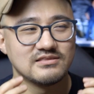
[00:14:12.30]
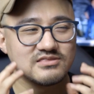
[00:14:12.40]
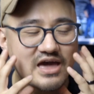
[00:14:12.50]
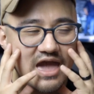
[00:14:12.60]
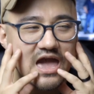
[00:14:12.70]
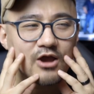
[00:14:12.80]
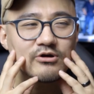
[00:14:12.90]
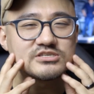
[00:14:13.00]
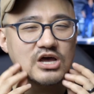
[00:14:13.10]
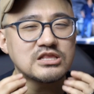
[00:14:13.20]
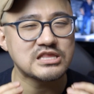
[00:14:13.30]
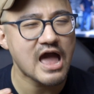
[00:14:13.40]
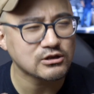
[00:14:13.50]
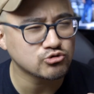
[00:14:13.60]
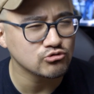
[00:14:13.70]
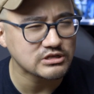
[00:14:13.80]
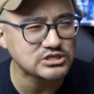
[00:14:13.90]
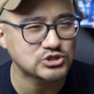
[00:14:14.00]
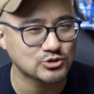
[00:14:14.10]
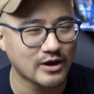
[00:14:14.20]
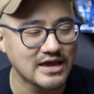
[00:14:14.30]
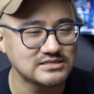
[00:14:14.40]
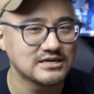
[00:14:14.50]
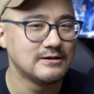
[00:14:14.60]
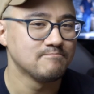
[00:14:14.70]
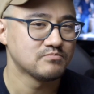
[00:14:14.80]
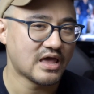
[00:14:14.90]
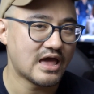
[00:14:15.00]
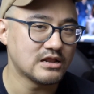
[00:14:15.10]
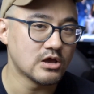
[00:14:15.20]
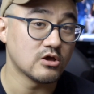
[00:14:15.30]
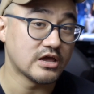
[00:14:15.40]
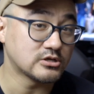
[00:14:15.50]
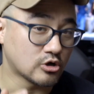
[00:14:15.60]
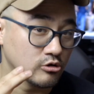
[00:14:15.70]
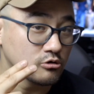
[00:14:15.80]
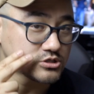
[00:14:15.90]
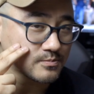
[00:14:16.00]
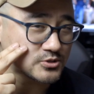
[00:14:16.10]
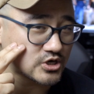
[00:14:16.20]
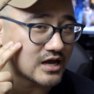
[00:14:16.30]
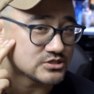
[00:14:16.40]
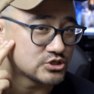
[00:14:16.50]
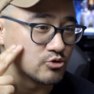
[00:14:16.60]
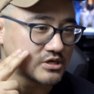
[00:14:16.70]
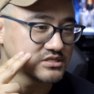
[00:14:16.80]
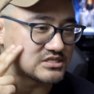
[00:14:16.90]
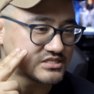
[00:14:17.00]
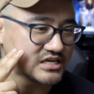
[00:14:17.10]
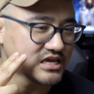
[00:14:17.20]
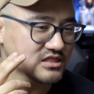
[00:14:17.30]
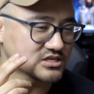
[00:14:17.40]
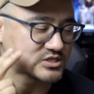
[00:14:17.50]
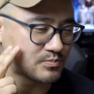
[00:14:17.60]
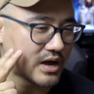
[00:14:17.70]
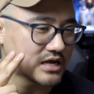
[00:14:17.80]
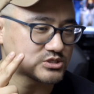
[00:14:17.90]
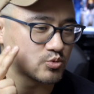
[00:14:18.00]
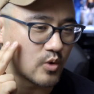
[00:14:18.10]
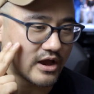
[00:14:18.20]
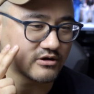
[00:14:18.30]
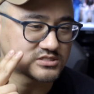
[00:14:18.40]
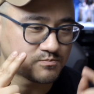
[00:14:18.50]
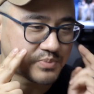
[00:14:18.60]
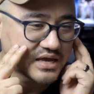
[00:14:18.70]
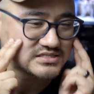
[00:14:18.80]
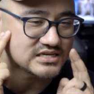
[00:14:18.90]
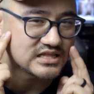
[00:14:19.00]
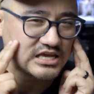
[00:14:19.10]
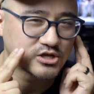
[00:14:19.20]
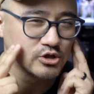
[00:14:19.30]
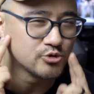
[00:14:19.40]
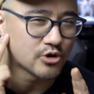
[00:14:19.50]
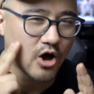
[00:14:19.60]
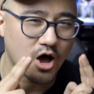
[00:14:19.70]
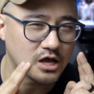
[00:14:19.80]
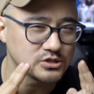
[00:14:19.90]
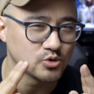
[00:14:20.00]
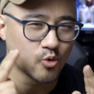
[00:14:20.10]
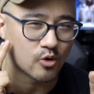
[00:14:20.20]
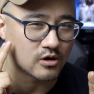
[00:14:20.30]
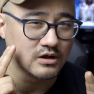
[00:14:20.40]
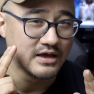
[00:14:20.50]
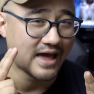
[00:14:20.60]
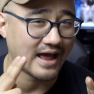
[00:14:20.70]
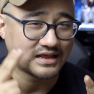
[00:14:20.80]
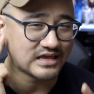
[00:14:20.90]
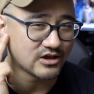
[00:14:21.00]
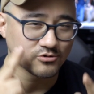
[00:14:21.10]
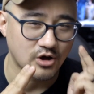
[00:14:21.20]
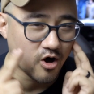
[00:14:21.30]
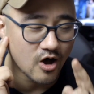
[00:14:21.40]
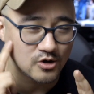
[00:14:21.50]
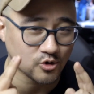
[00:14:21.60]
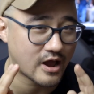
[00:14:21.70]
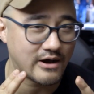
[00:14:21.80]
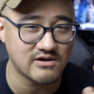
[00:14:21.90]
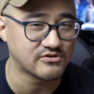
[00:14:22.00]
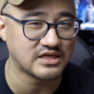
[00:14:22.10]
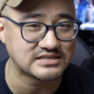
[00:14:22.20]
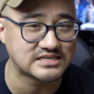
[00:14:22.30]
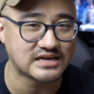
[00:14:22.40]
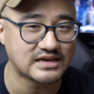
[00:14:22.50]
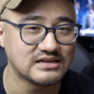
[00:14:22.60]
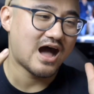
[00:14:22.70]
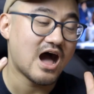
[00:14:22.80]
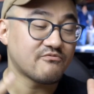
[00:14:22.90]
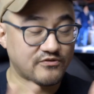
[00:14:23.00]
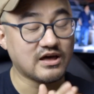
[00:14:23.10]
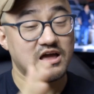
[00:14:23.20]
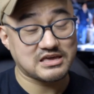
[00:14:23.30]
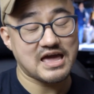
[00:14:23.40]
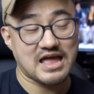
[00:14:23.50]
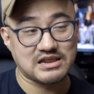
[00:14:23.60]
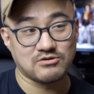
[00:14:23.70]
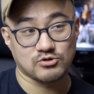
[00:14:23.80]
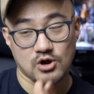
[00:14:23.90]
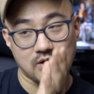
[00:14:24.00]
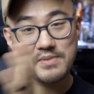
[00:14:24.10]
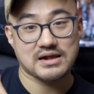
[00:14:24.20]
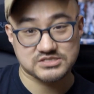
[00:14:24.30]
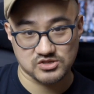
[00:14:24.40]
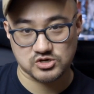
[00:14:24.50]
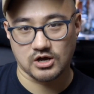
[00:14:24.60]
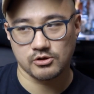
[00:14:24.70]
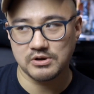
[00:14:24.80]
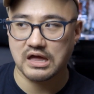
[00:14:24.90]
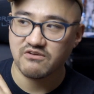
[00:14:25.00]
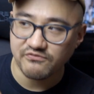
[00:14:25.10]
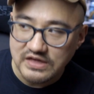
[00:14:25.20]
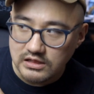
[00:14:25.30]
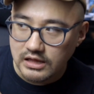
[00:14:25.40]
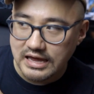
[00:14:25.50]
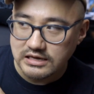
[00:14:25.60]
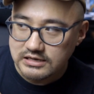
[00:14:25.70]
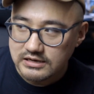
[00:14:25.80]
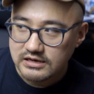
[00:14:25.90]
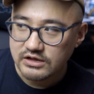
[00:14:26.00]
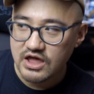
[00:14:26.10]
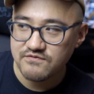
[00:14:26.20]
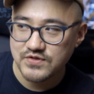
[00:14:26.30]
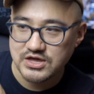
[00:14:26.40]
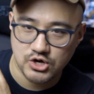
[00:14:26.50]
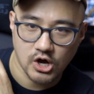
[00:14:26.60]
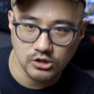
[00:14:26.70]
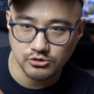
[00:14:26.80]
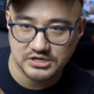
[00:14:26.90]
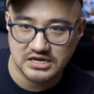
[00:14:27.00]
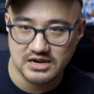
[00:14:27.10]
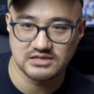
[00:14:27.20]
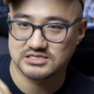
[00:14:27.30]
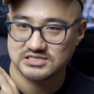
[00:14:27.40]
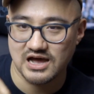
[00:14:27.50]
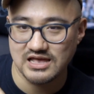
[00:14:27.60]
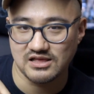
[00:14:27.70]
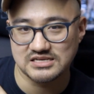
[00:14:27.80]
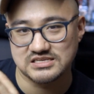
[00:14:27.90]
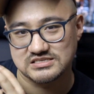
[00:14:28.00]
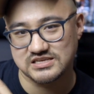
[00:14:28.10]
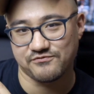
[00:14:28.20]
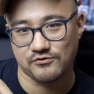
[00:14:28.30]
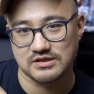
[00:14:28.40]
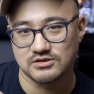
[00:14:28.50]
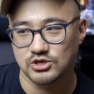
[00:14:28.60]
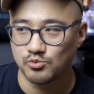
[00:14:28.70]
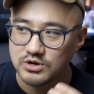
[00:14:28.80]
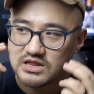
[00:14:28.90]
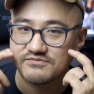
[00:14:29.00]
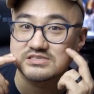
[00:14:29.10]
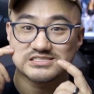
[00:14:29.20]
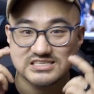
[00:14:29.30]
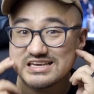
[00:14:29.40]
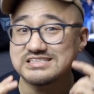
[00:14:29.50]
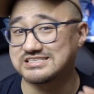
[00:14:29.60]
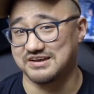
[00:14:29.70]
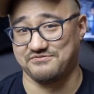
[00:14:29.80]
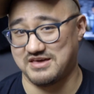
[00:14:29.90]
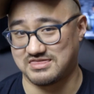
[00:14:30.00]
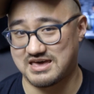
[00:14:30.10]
The hair is unnaturally straight. And in close-up shots, you can see the spots where it's basically glued on or adhered on, or however they did it. I feel, again, going back to the coloring, I feel like if they colored it and stylized it different, you wouldn't even see stuff like